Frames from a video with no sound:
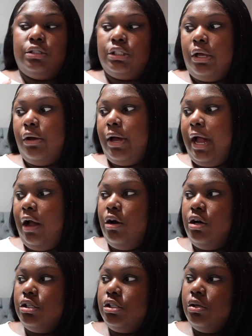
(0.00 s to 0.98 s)
so i
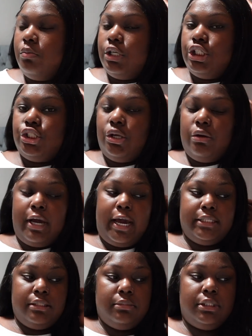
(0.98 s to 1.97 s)
also want to show you
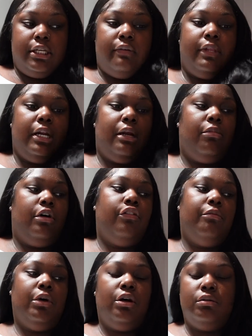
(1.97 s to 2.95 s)
guys some stuff that i bought
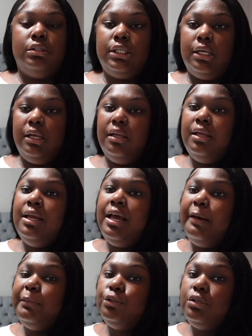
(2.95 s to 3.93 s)
from ulta
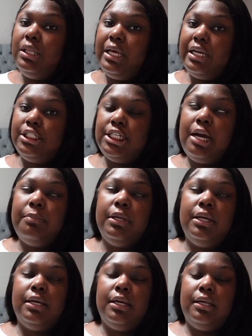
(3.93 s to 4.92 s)
i've been doing a lot of
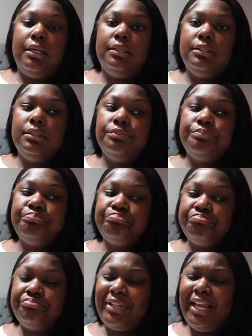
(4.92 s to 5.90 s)
shopping because
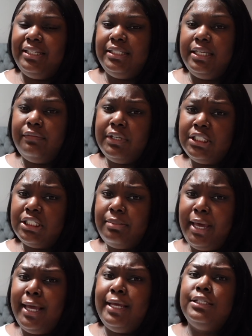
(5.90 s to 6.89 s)
thanksgiving just
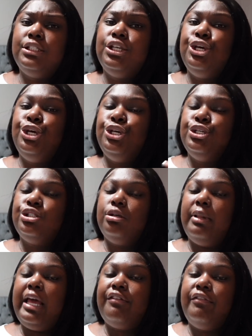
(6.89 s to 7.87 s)
passed so
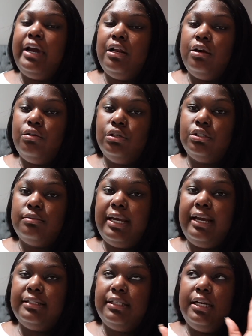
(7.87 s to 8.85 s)
Black Friday also
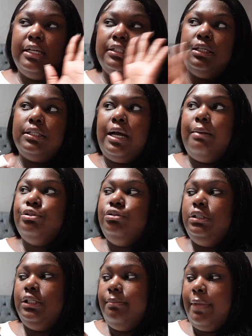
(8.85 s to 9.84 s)
passed and I took the
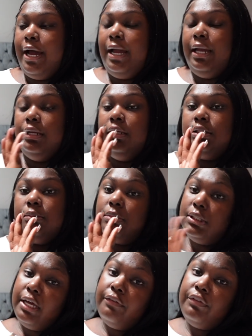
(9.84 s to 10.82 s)
opportunity to buy some
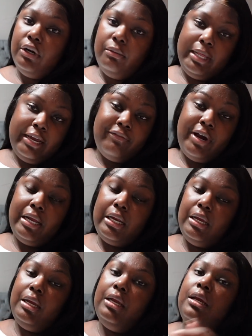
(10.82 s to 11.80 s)
stuff during Black
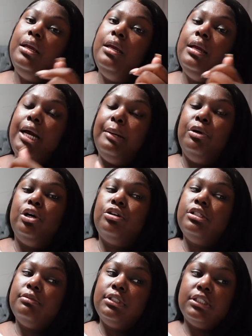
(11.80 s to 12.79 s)
Friday. I bought
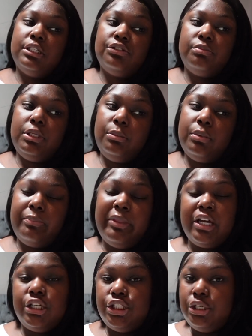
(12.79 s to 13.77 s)
Christmas gifts for people. I'm
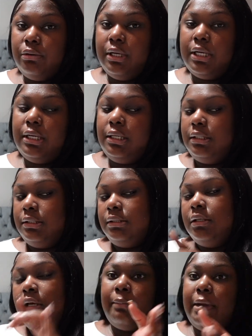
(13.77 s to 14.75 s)
not going to show it because
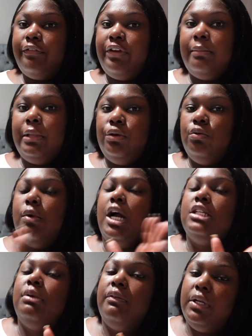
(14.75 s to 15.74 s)
like my family who
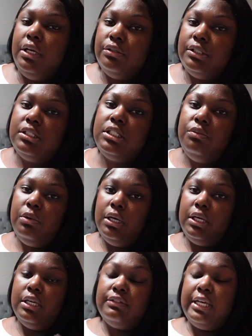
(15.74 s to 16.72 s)
watch my videos see what
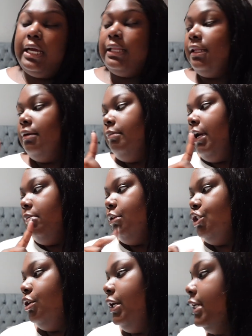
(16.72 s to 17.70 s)
gifts I got them. But I'm going to
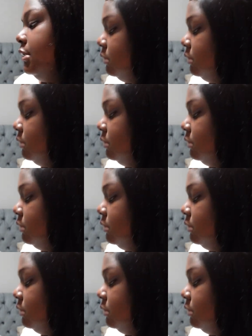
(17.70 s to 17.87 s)
show you guys